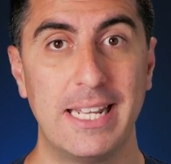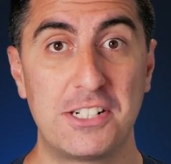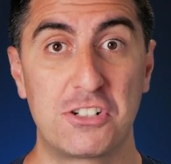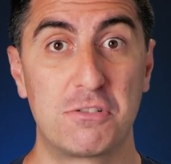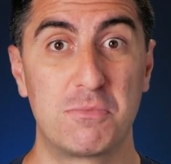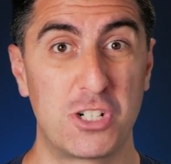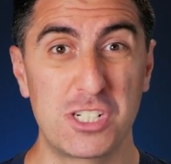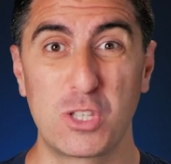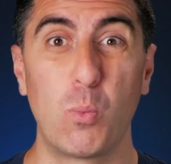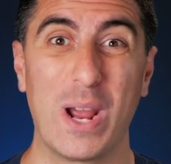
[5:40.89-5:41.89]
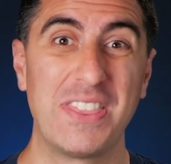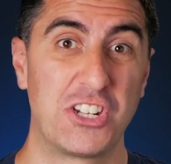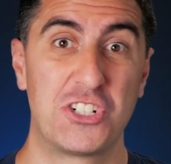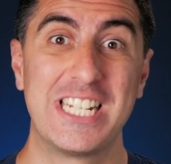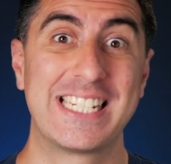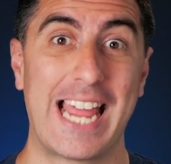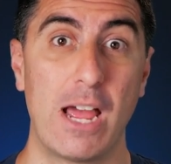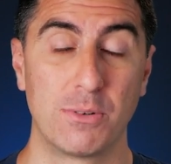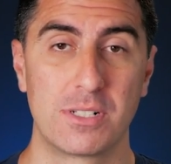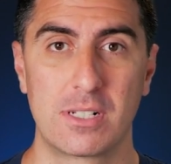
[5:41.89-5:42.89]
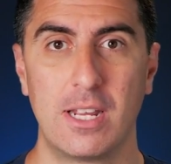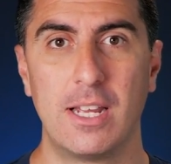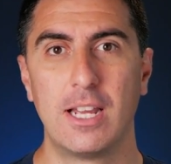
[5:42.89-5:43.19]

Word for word: It's just the way that she sounds